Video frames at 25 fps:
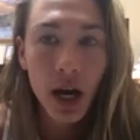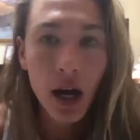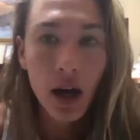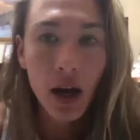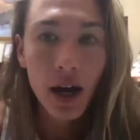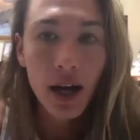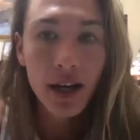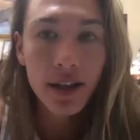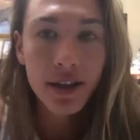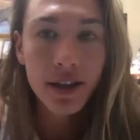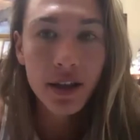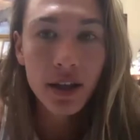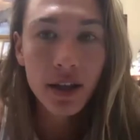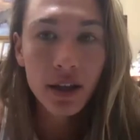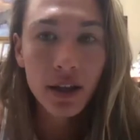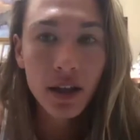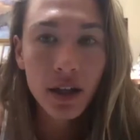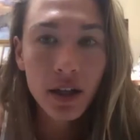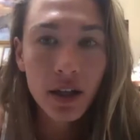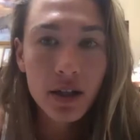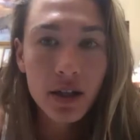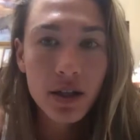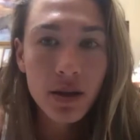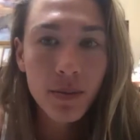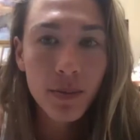Yeah, I
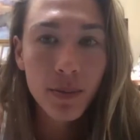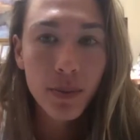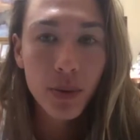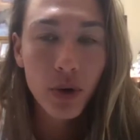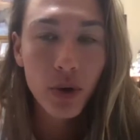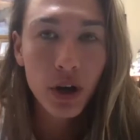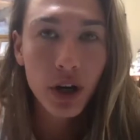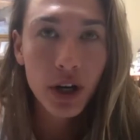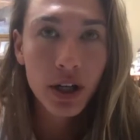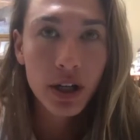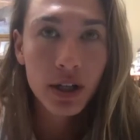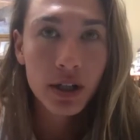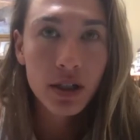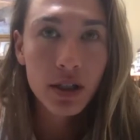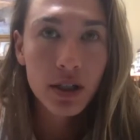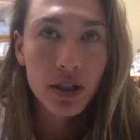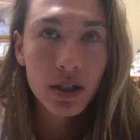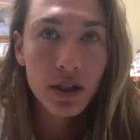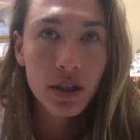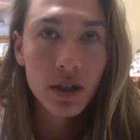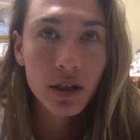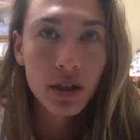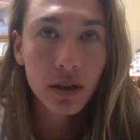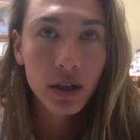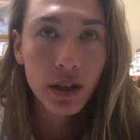think that it's
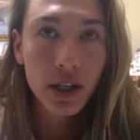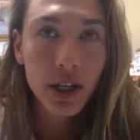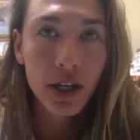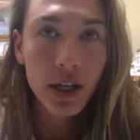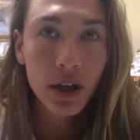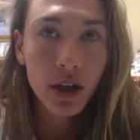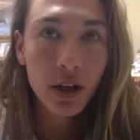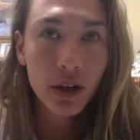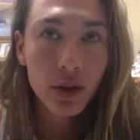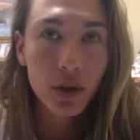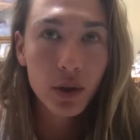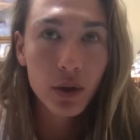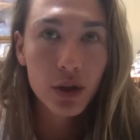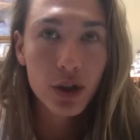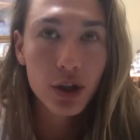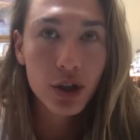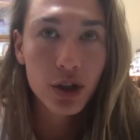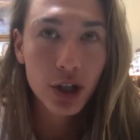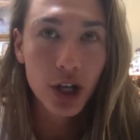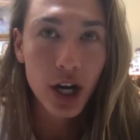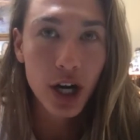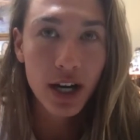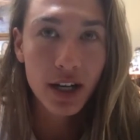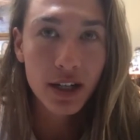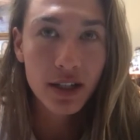important to lean on
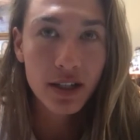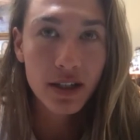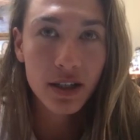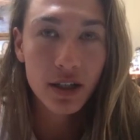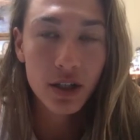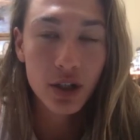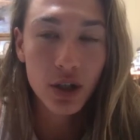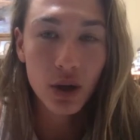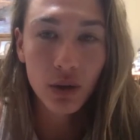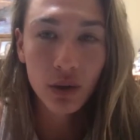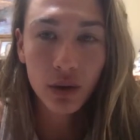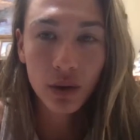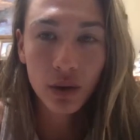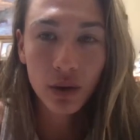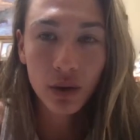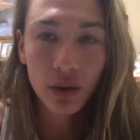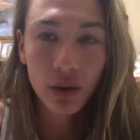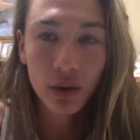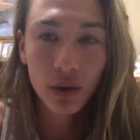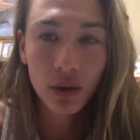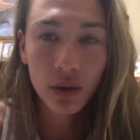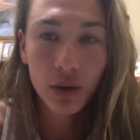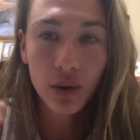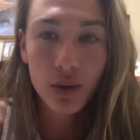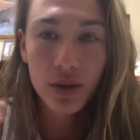those strengths and
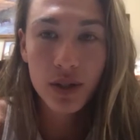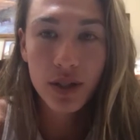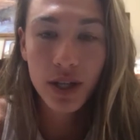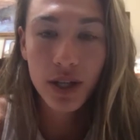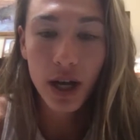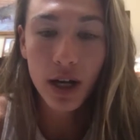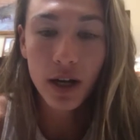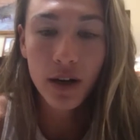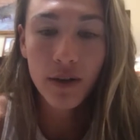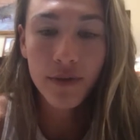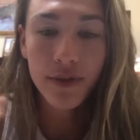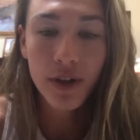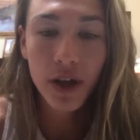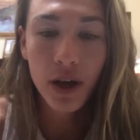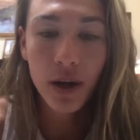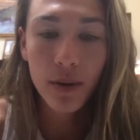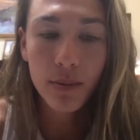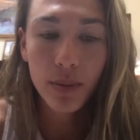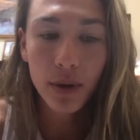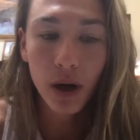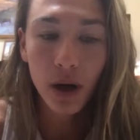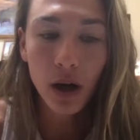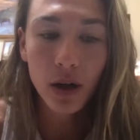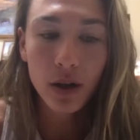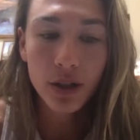don't lose sight of
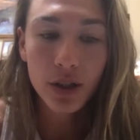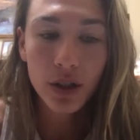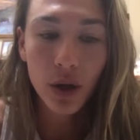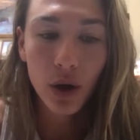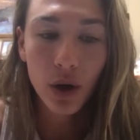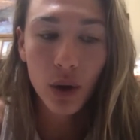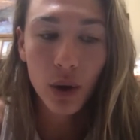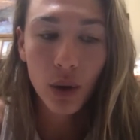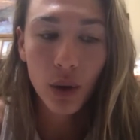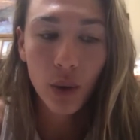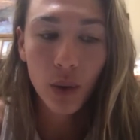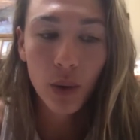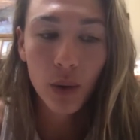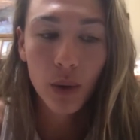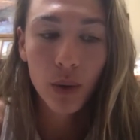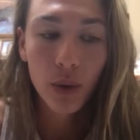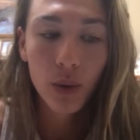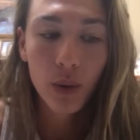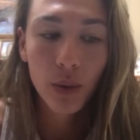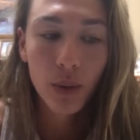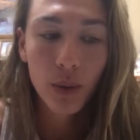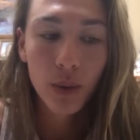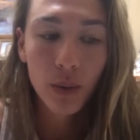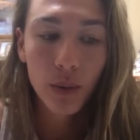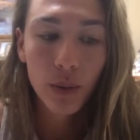them, but also
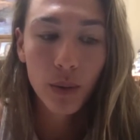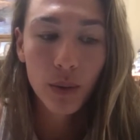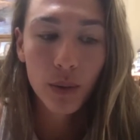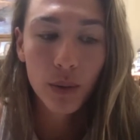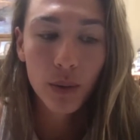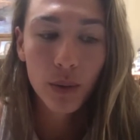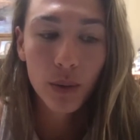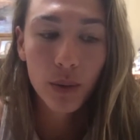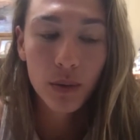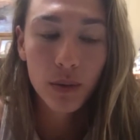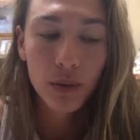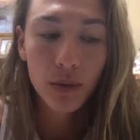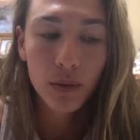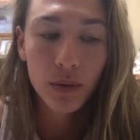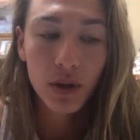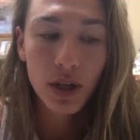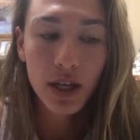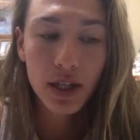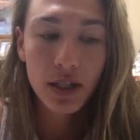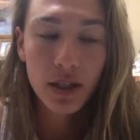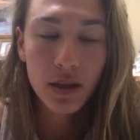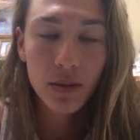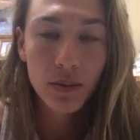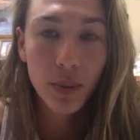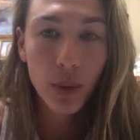
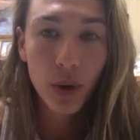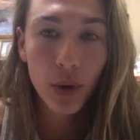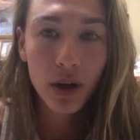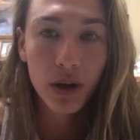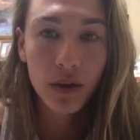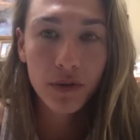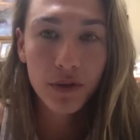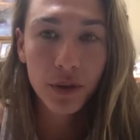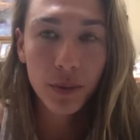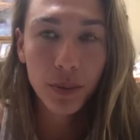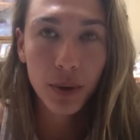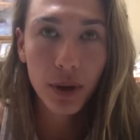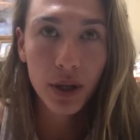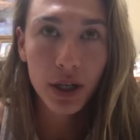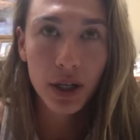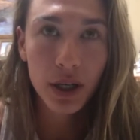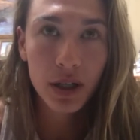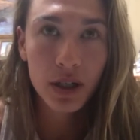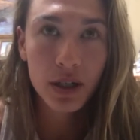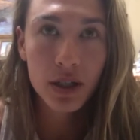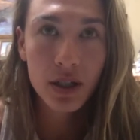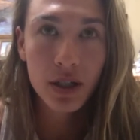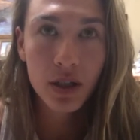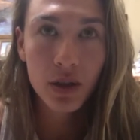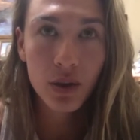it's important for
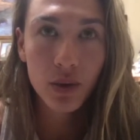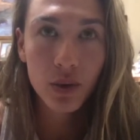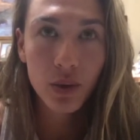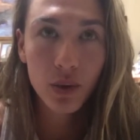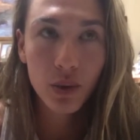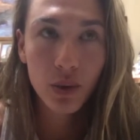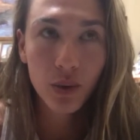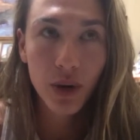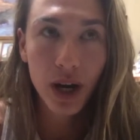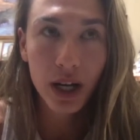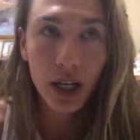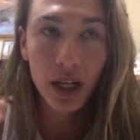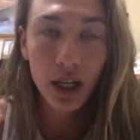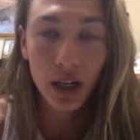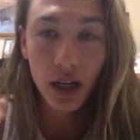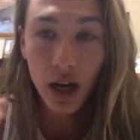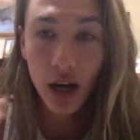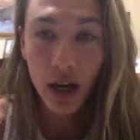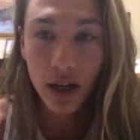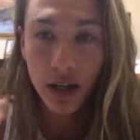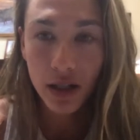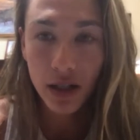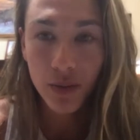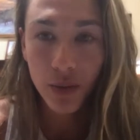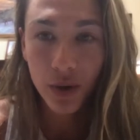players to
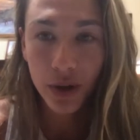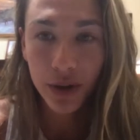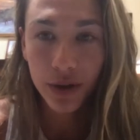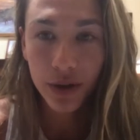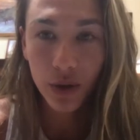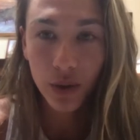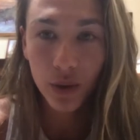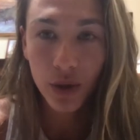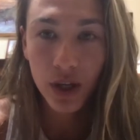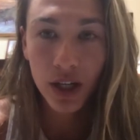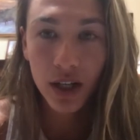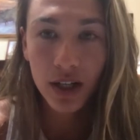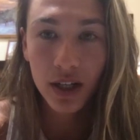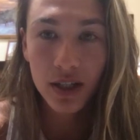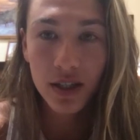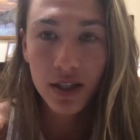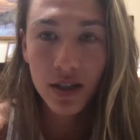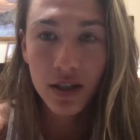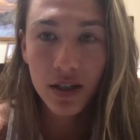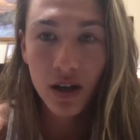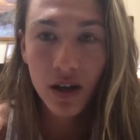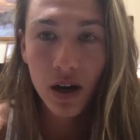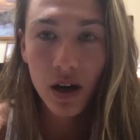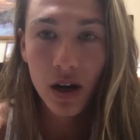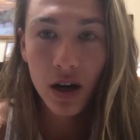recognize what their
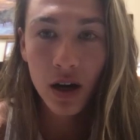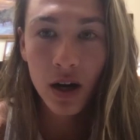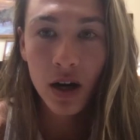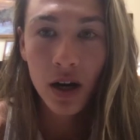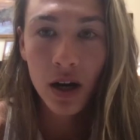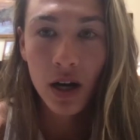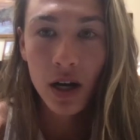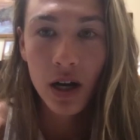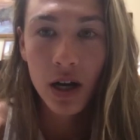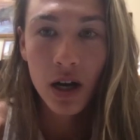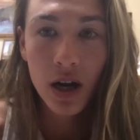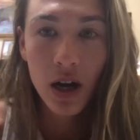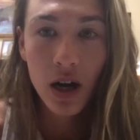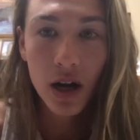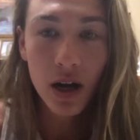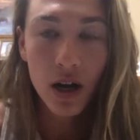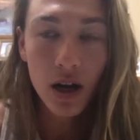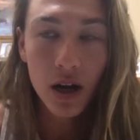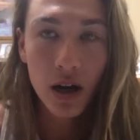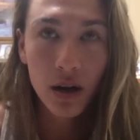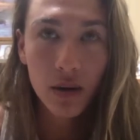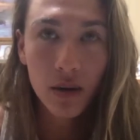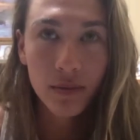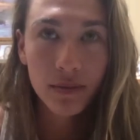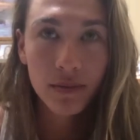weaknesses are.
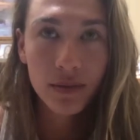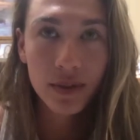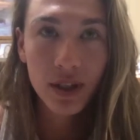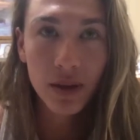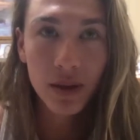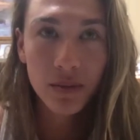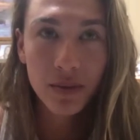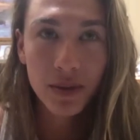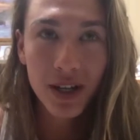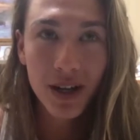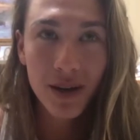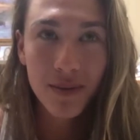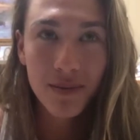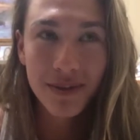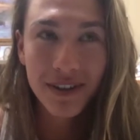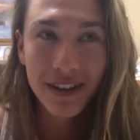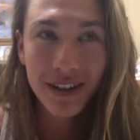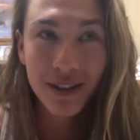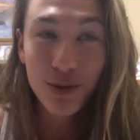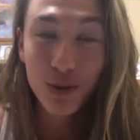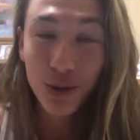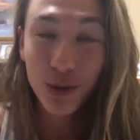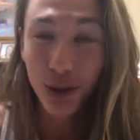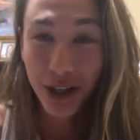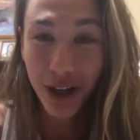
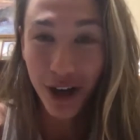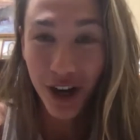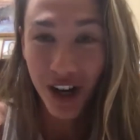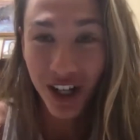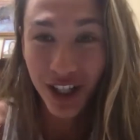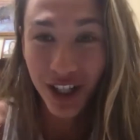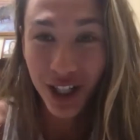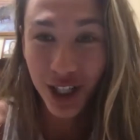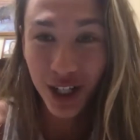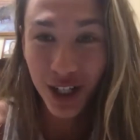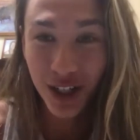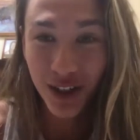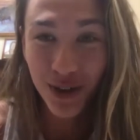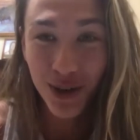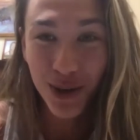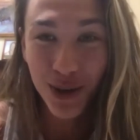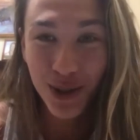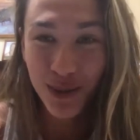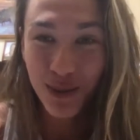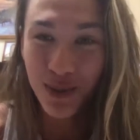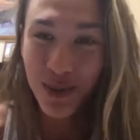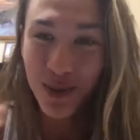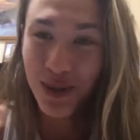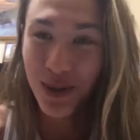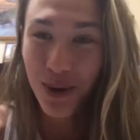Sometimes that's really hard to
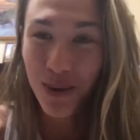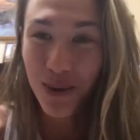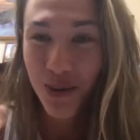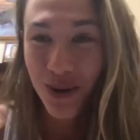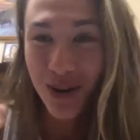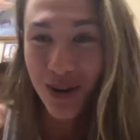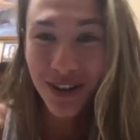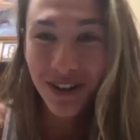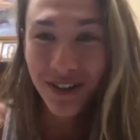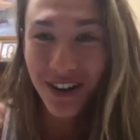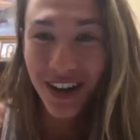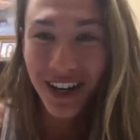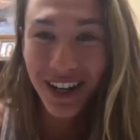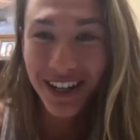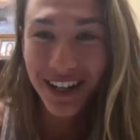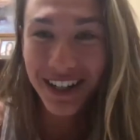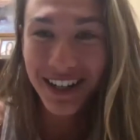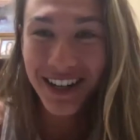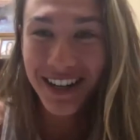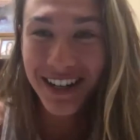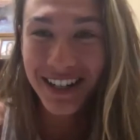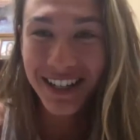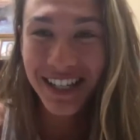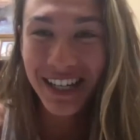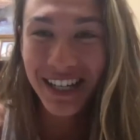do because we don't want to
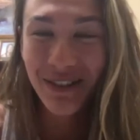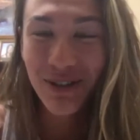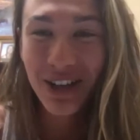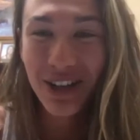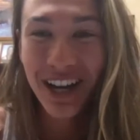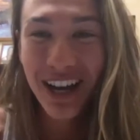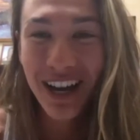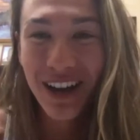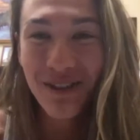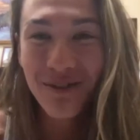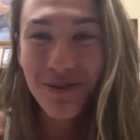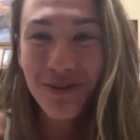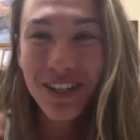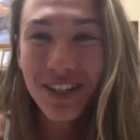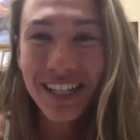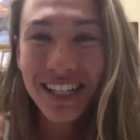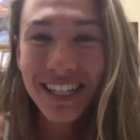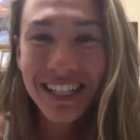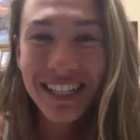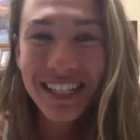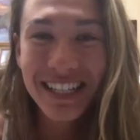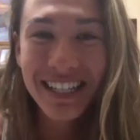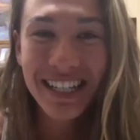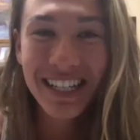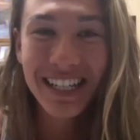recognize that we
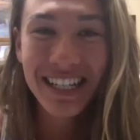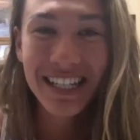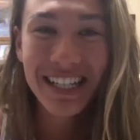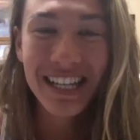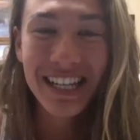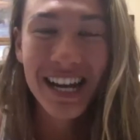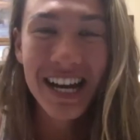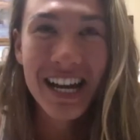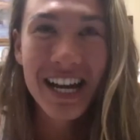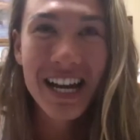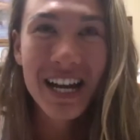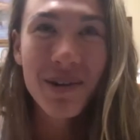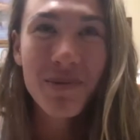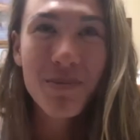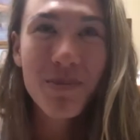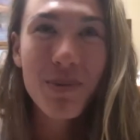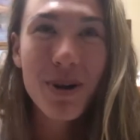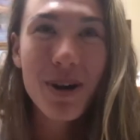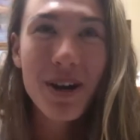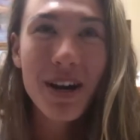have weaknesses,